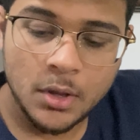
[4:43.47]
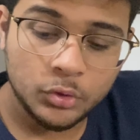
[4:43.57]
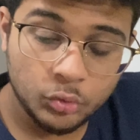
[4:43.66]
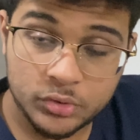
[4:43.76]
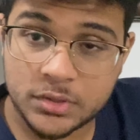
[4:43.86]

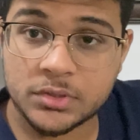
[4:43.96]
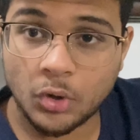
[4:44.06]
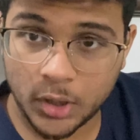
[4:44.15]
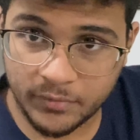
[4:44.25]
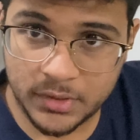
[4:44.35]
Though this is
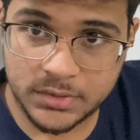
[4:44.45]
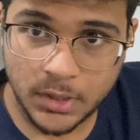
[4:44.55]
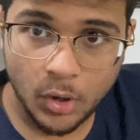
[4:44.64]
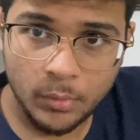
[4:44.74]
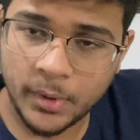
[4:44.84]
not even a
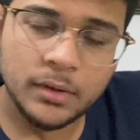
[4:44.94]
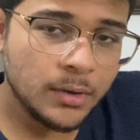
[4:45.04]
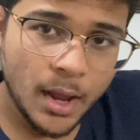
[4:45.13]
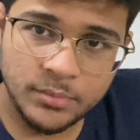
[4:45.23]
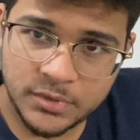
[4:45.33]
steroid, but
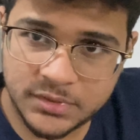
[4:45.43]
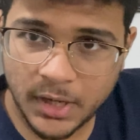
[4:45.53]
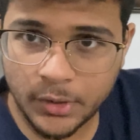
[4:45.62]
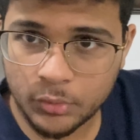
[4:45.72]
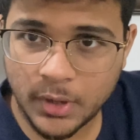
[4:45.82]
I'm just
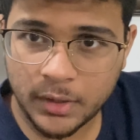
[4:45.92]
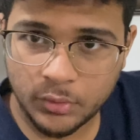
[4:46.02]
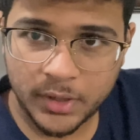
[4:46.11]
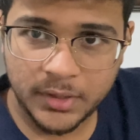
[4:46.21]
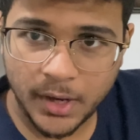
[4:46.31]
telling you that you
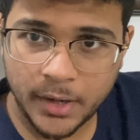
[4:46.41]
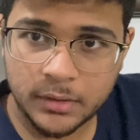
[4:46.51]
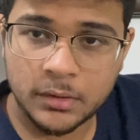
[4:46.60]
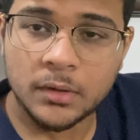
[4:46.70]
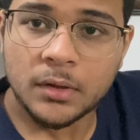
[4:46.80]
can take
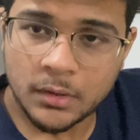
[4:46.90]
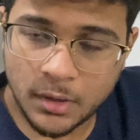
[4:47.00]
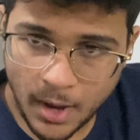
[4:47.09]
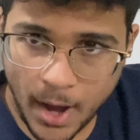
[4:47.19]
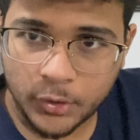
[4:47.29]
it
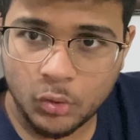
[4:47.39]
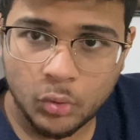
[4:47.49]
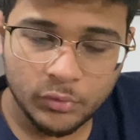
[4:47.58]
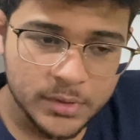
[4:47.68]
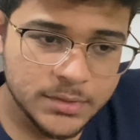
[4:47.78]
at your
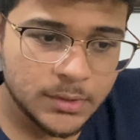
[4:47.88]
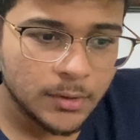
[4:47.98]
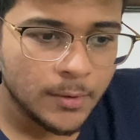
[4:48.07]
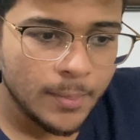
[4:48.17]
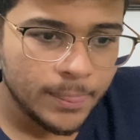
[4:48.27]
own risk.
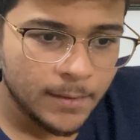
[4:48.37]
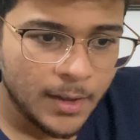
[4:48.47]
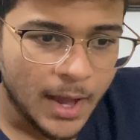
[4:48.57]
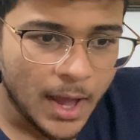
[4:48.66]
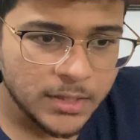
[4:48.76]

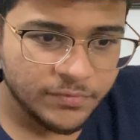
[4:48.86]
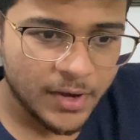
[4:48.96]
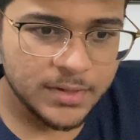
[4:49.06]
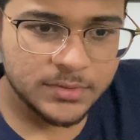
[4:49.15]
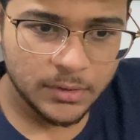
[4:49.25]
As far
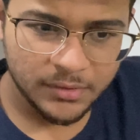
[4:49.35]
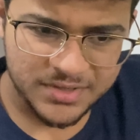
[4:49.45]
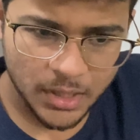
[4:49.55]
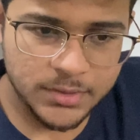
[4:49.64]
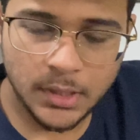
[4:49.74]
as the
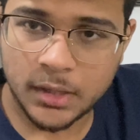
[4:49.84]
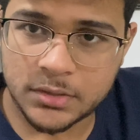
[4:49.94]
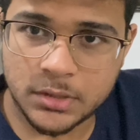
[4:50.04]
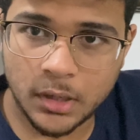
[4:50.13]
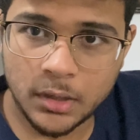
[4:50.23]
results are
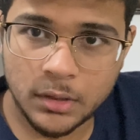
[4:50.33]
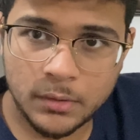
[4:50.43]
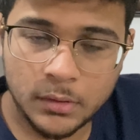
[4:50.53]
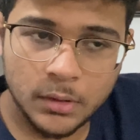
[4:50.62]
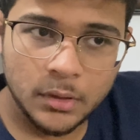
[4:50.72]
concerned,
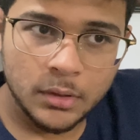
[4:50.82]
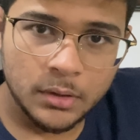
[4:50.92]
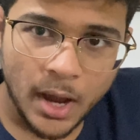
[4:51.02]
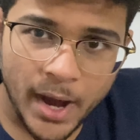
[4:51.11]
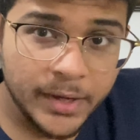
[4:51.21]

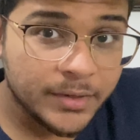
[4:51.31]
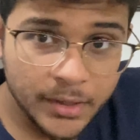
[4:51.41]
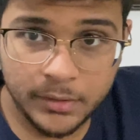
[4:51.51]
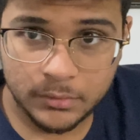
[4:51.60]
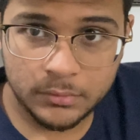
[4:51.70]
I
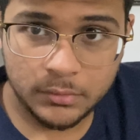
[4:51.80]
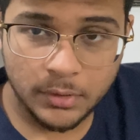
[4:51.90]
did